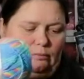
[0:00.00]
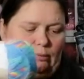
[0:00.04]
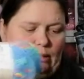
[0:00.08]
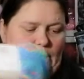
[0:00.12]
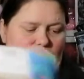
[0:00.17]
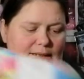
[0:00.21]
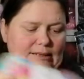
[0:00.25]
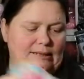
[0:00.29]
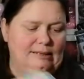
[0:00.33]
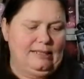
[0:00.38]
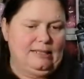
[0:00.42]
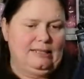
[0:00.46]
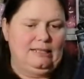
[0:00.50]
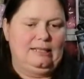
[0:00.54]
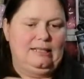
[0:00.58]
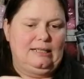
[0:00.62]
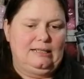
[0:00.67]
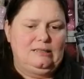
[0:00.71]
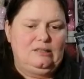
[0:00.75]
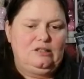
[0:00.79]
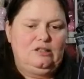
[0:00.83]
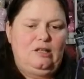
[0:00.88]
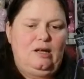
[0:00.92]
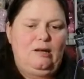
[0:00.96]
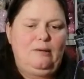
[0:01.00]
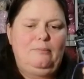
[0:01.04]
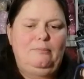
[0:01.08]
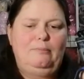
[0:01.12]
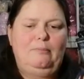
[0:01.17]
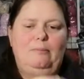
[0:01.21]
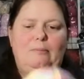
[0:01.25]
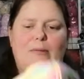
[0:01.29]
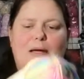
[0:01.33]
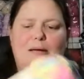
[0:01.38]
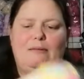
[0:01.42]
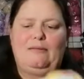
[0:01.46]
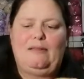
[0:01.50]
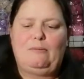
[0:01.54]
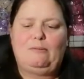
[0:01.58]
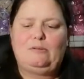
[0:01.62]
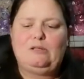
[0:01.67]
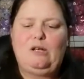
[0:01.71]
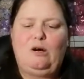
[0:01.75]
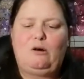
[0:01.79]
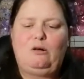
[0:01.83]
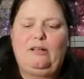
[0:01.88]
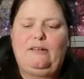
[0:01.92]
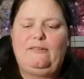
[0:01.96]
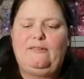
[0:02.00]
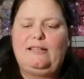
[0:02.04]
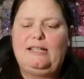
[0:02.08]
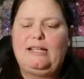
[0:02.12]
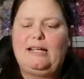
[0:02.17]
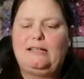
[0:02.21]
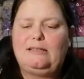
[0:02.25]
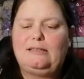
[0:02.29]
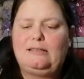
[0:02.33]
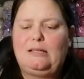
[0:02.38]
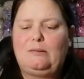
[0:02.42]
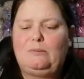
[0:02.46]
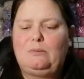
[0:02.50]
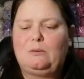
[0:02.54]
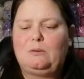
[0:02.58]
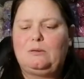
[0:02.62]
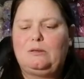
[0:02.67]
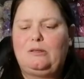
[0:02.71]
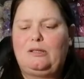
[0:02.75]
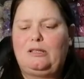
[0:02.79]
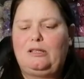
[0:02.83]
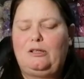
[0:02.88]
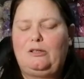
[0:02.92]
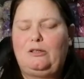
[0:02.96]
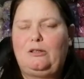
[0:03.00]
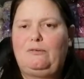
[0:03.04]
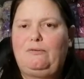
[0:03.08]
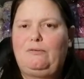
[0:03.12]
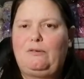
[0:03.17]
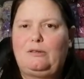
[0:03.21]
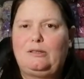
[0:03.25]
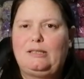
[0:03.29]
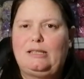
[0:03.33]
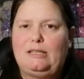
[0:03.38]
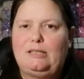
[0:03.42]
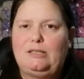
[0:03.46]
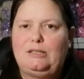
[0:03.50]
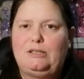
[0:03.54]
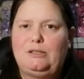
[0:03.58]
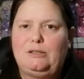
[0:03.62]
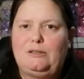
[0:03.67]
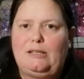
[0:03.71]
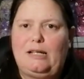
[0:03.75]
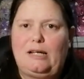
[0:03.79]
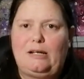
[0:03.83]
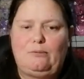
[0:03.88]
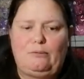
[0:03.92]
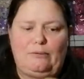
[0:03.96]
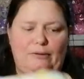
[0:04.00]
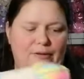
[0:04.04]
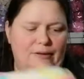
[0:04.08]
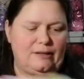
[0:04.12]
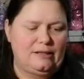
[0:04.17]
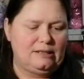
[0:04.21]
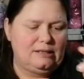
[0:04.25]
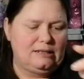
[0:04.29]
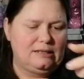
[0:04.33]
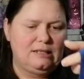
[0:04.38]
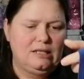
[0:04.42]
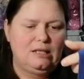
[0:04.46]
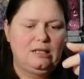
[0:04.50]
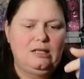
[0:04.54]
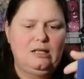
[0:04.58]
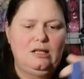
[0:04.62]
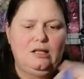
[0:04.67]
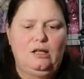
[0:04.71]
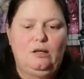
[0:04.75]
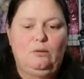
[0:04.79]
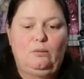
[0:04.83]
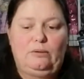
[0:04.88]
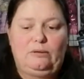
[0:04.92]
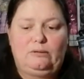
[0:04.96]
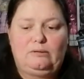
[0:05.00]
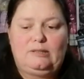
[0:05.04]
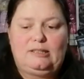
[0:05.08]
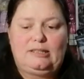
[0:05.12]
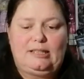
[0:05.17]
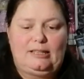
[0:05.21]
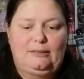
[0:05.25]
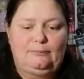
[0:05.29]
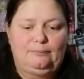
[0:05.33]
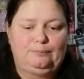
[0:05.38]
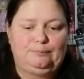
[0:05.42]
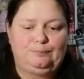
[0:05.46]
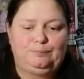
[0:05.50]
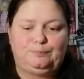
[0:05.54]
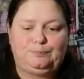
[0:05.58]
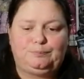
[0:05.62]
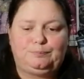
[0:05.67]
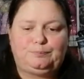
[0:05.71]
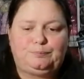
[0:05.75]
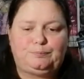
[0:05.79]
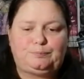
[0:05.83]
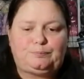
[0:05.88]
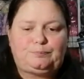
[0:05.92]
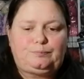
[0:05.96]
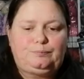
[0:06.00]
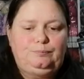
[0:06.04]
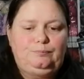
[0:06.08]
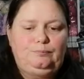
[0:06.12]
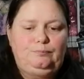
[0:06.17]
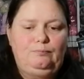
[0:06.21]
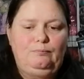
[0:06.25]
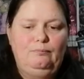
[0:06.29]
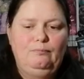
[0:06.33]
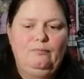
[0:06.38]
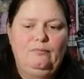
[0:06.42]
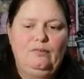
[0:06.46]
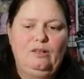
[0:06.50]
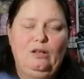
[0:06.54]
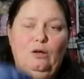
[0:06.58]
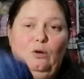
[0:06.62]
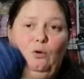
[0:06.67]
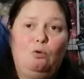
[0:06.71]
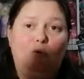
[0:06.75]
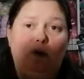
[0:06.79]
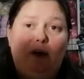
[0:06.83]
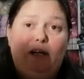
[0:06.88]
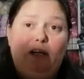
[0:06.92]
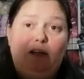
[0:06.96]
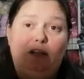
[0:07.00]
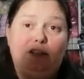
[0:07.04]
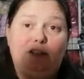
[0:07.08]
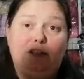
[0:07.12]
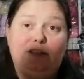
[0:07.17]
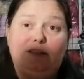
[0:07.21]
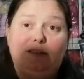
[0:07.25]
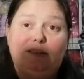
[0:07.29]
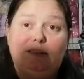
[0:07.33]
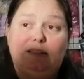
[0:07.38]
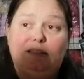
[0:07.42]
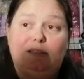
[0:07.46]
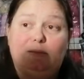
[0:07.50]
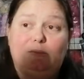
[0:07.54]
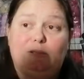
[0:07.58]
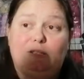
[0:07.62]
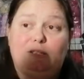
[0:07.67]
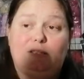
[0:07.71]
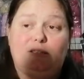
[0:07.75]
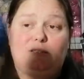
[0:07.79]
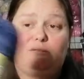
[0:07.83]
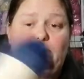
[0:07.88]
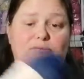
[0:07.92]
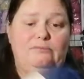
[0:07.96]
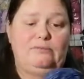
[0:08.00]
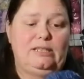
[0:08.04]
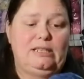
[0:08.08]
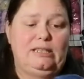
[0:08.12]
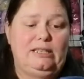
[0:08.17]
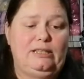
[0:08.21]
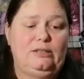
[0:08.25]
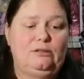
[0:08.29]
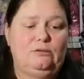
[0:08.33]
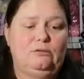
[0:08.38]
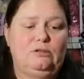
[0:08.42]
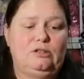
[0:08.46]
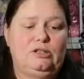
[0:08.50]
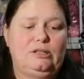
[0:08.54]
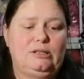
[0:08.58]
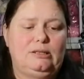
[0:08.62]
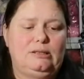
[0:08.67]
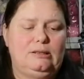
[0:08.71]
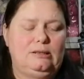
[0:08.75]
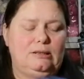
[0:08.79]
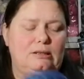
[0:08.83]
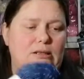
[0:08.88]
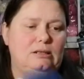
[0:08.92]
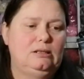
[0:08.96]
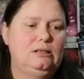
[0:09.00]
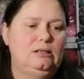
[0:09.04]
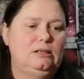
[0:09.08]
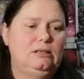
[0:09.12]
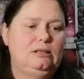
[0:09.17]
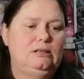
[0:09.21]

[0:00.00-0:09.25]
my set last time, and that was holding the yarn double, so I don't know if I'll need to do that with this. We'll see. Or I could use this, which is really gorgeous.